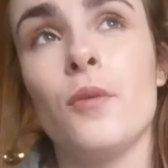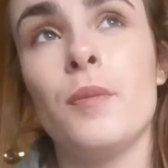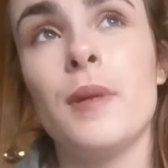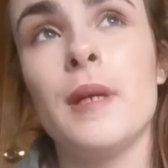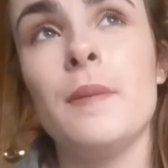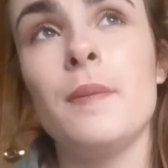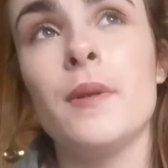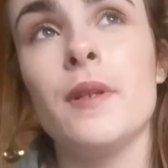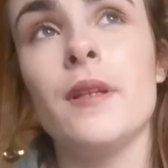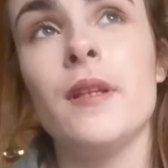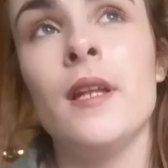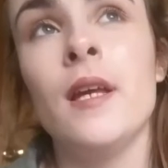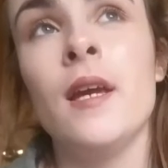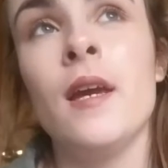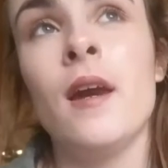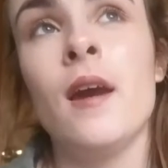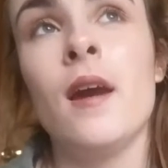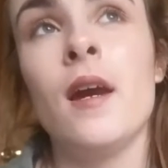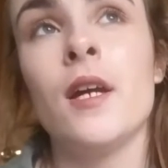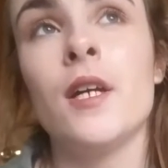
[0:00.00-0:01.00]
know, people
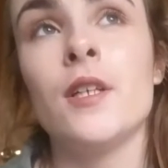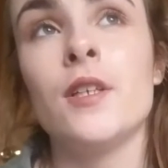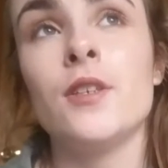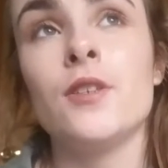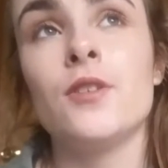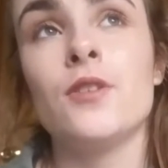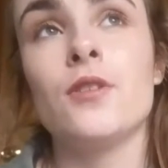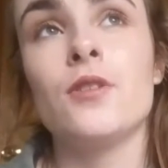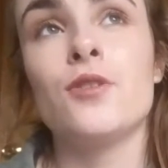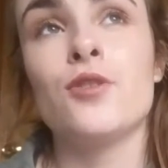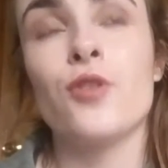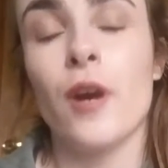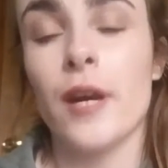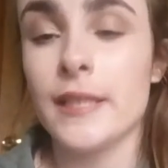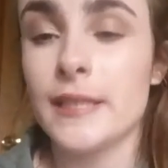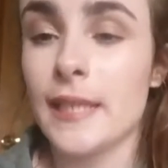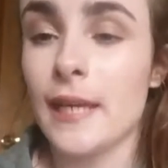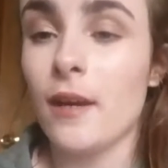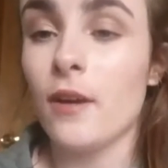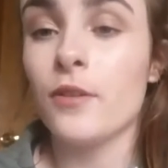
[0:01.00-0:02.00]
try
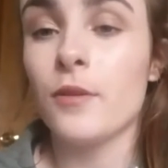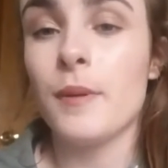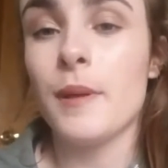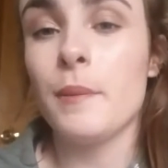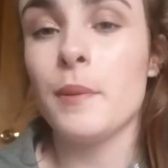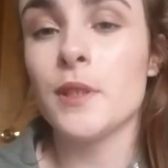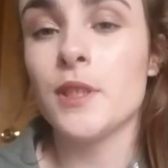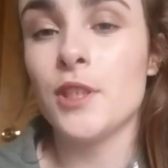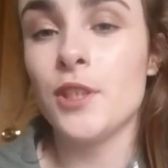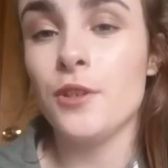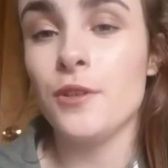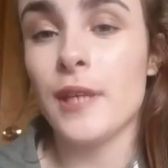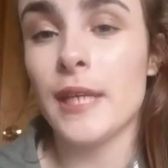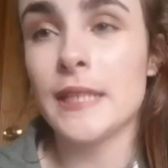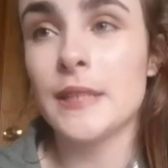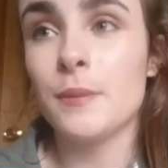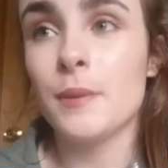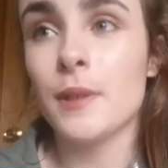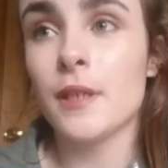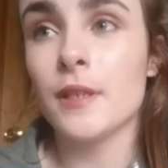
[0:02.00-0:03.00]
to get other people to do
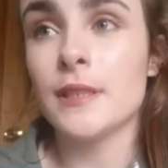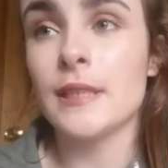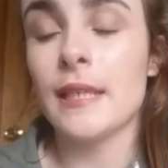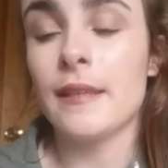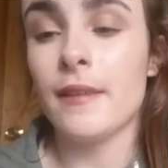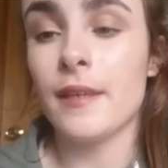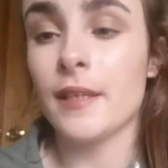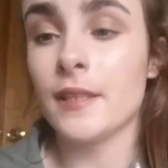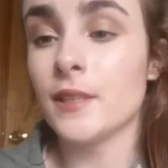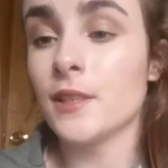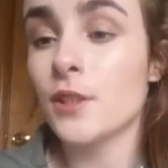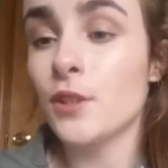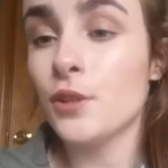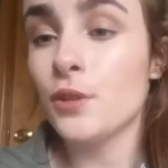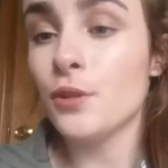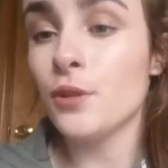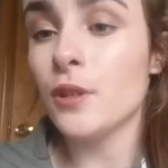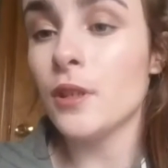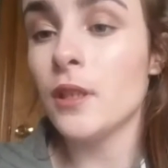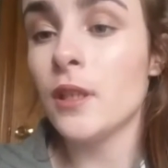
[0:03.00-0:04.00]
things because they think it's
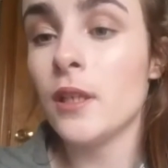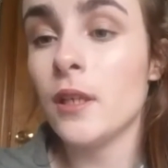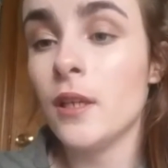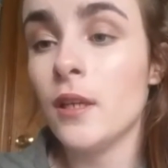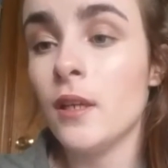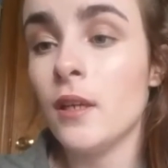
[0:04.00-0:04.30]
cool.